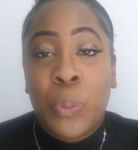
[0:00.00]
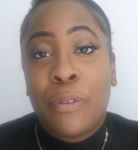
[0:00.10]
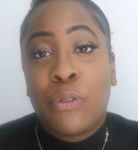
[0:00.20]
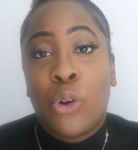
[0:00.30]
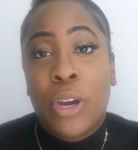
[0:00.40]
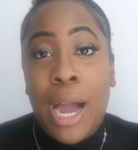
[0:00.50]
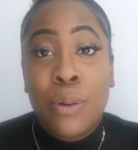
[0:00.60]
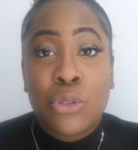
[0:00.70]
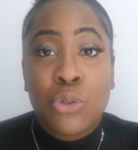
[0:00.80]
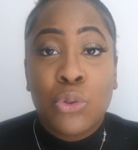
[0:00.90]
with your
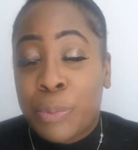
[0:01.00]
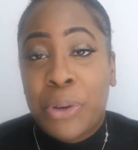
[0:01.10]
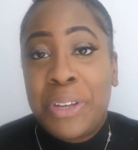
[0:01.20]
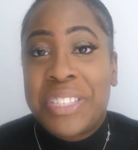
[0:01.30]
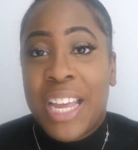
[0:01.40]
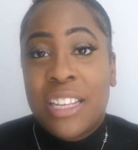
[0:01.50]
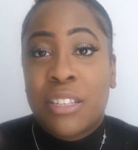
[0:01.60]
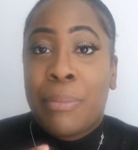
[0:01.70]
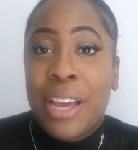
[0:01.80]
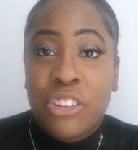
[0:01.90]
councils, because
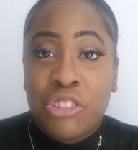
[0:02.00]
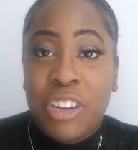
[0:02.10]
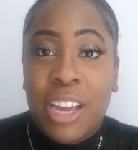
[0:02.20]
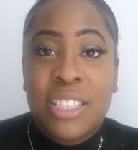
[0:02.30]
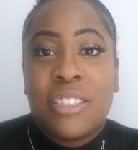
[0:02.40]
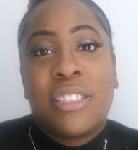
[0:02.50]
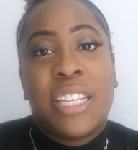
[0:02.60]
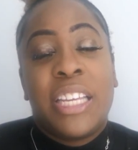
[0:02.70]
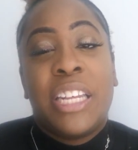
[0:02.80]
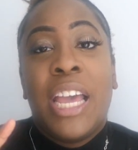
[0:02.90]
there's mandatory
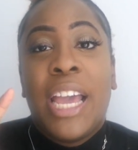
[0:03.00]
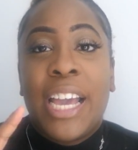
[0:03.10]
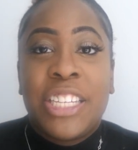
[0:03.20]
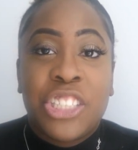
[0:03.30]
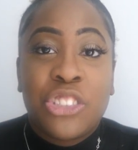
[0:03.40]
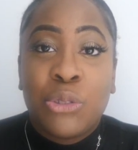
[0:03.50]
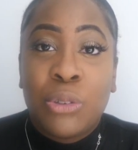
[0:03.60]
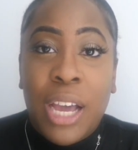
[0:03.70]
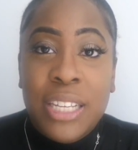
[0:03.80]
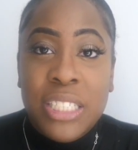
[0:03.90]
licensing, additional
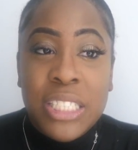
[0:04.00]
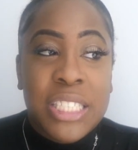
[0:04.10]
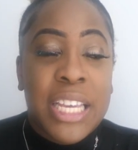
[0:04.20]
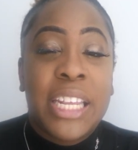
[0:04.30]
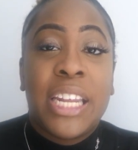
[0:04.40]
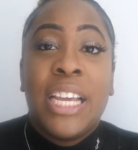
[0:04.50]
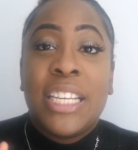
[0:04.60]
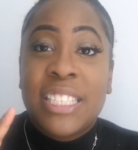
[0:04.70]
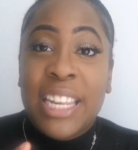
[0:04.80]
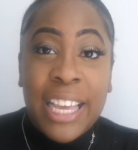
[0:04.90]
licensing,
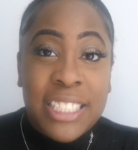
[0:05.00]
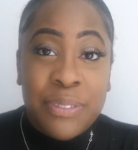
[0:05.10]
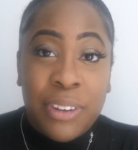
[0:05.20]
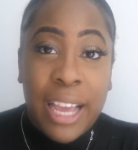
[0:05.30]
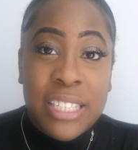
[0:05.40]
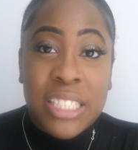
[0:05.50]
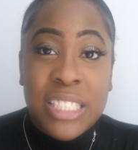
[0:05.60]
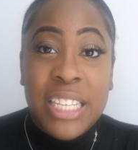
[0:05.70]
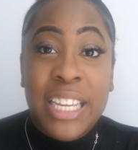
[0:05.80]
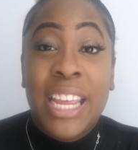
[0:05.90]
selective
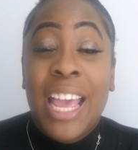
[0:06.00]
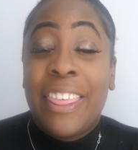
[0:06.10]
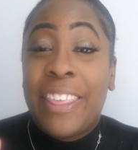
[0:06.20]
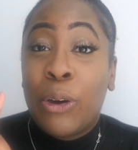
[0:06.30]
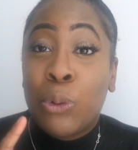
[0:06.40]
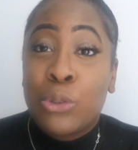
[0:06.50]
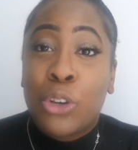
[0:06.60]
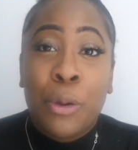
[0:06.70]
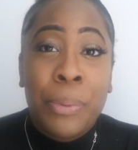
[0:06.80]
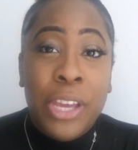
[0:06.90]
licensing, and there also
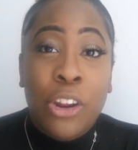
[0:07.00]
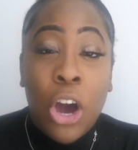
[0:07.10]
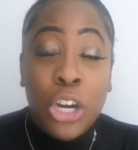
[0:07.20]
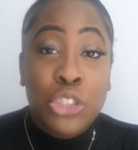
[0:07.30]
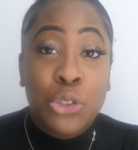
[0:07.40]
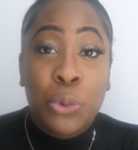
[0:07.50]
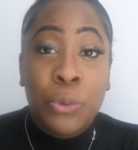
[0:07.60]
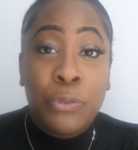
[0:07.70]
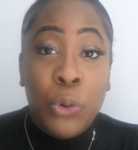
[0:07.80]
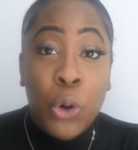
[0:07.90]
could be an Article
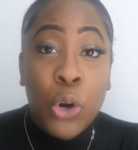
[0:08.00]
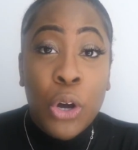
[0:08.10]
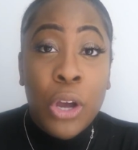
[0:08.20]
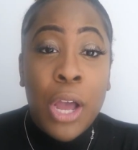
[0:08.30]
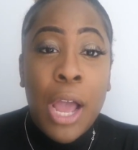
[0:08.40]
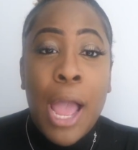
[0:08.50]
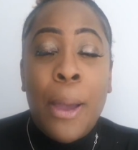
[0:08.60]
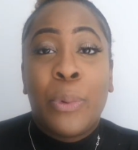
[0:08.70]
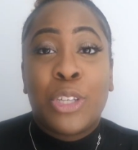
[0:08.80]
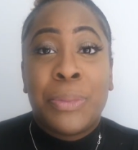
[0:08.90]
4,
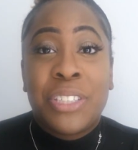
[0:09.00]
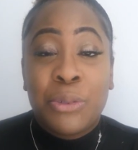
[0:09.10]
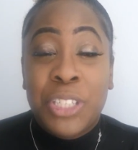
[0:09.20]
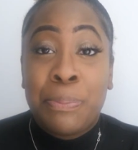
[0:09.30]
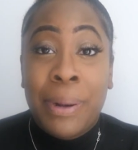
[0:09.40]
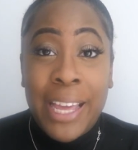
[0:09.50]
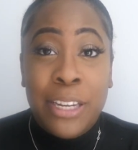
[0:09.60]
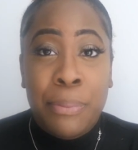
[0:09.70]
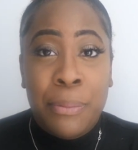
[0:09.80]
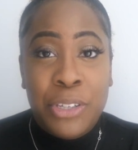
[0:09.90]
which means it would need
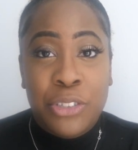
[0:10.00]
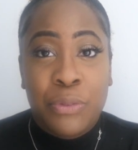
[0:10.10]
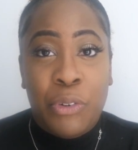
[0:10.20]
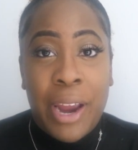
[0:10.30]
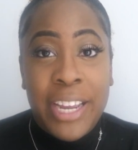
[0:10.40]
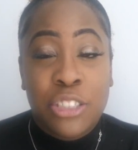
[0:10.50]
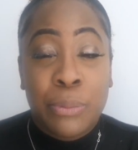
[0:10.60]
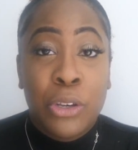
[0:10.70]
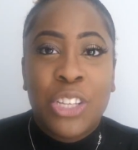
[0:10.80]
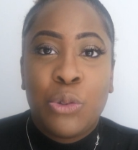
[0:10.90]
planning permission for a HMO.
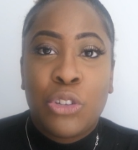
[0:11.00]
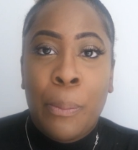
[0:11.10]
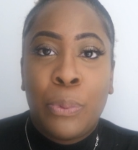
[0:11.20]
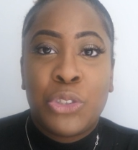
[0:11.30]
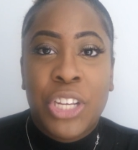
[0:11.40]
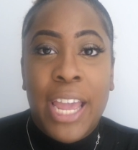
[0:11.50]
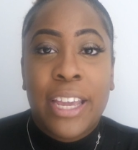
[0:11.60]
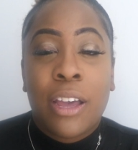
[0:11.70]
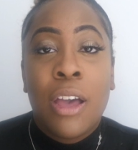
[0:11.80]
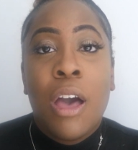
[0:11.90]
That you double check